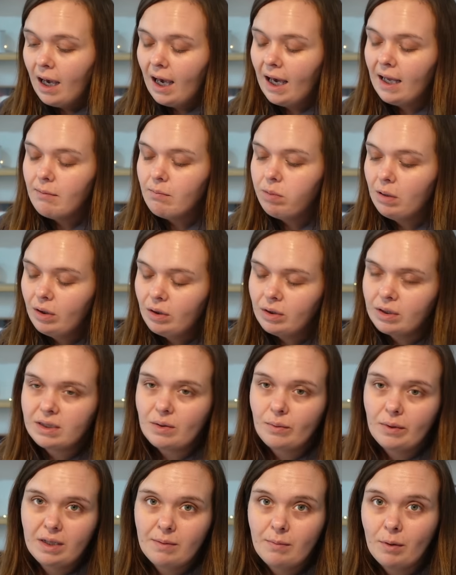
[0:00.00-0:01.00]
And plus,
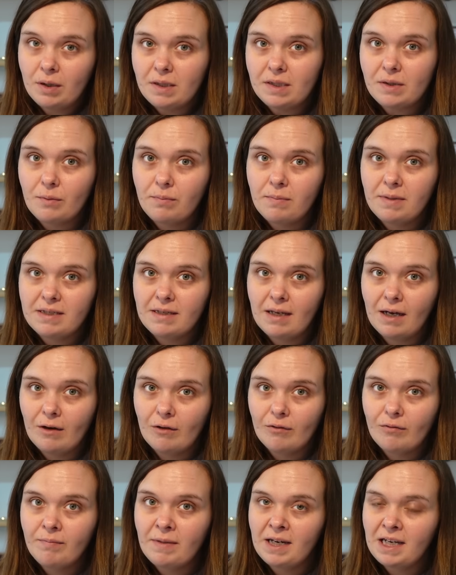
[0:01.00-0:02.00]
when I'm honest with
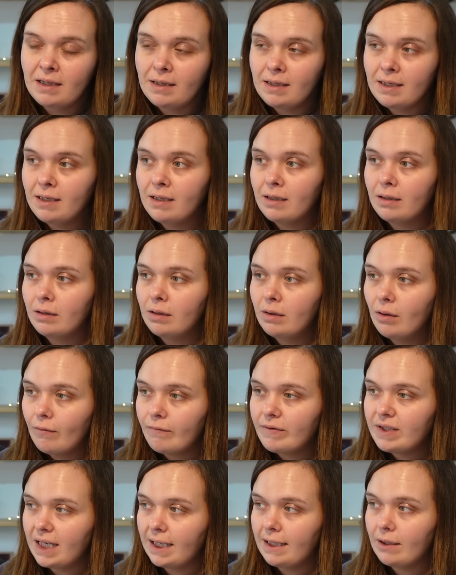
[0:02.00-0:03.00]
myself, Merlin
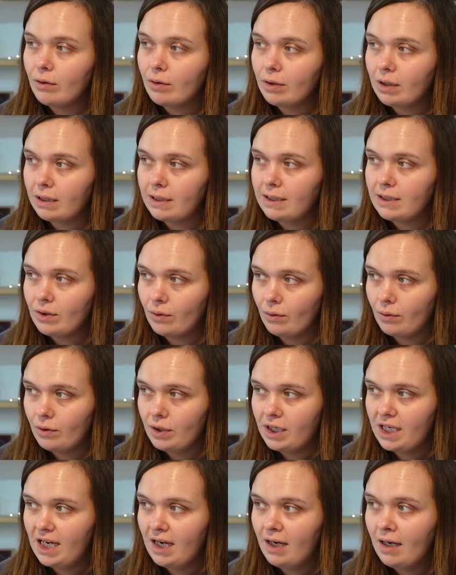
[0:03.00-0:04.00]
loves a cuddly
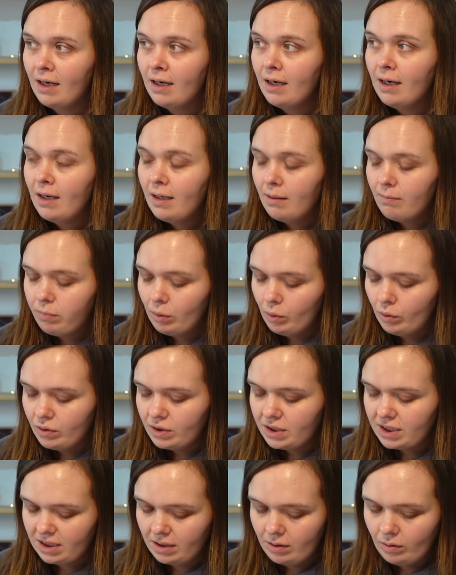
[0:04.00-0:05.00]
toy,
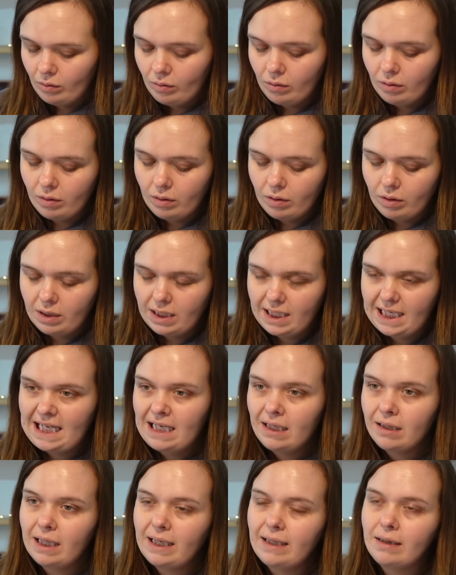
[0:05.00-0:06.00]
but
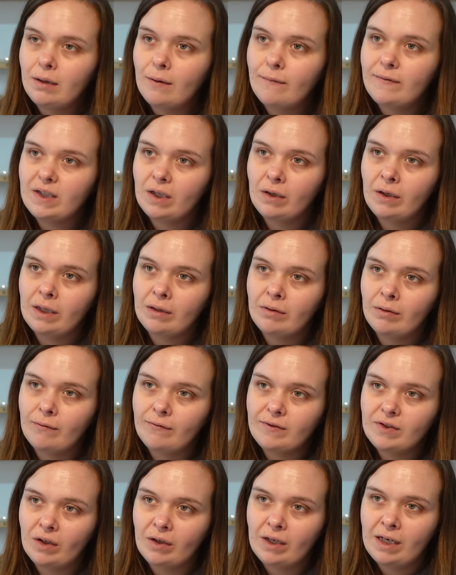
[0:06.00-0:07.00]
he like loves on it,
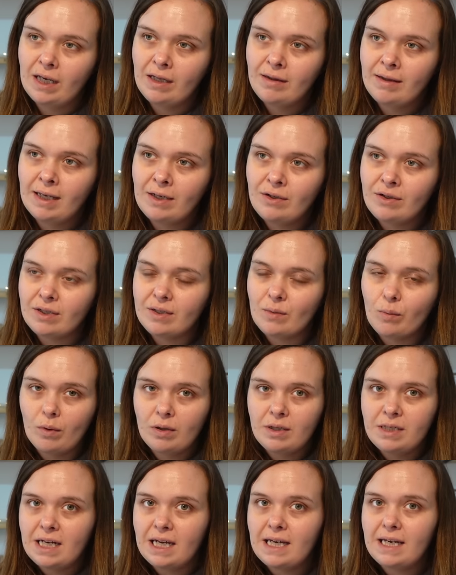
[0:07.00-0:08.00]
and then just
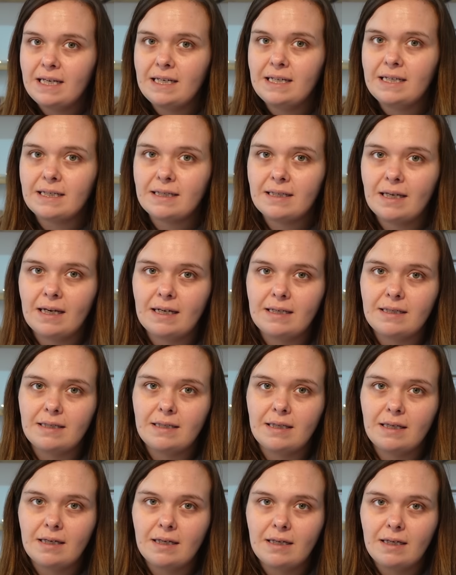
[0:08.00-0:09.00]
one day he decides
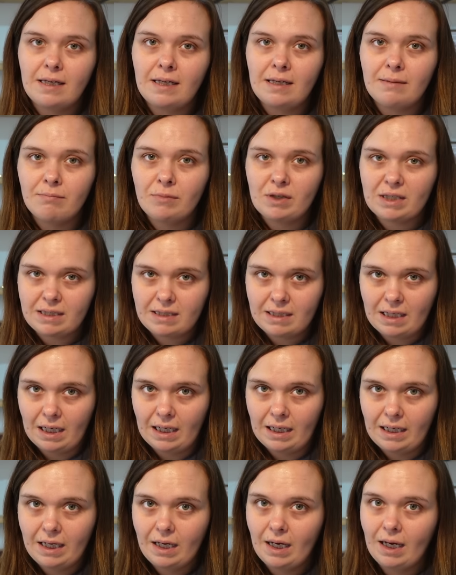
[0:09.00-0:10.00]
that it must
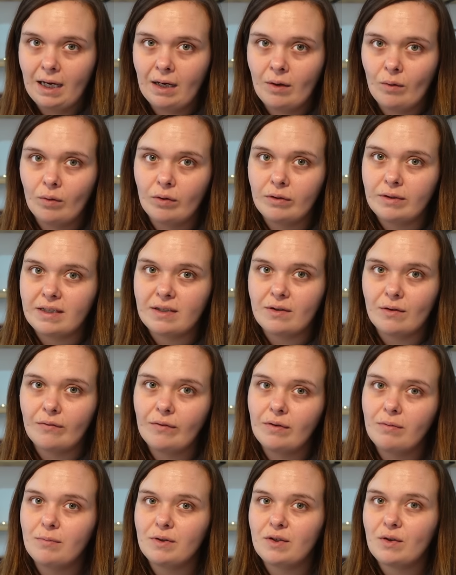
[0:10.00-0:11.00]
die and all the
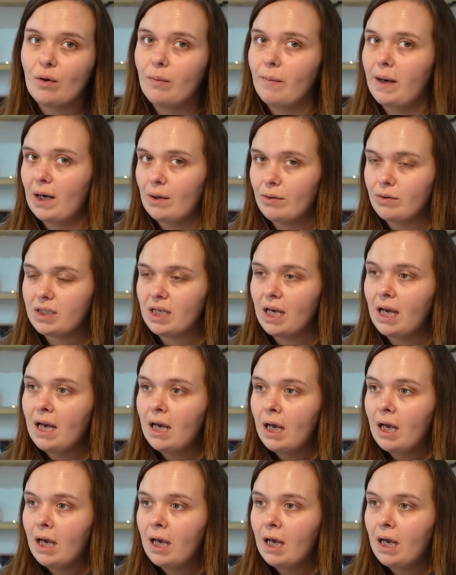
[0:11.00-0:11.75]
stuffing must come out.